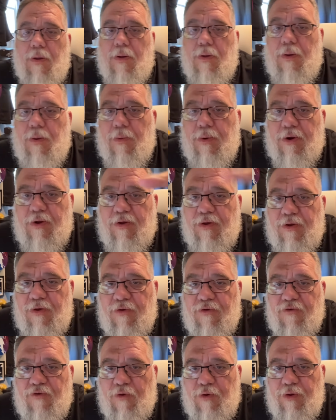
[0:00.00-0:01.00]
I want to
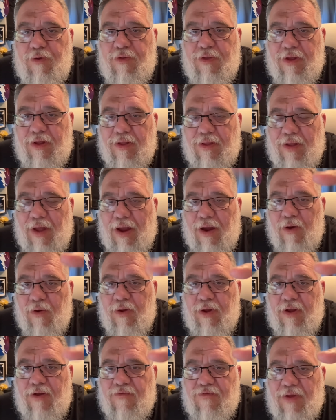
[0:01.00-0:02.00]
show you the
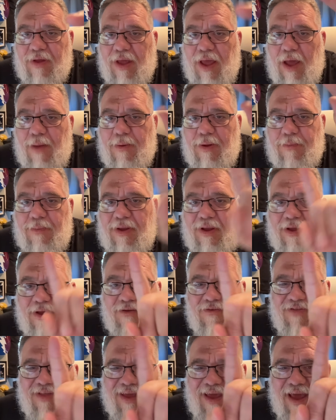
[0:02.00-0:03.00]
entirety of the comment because the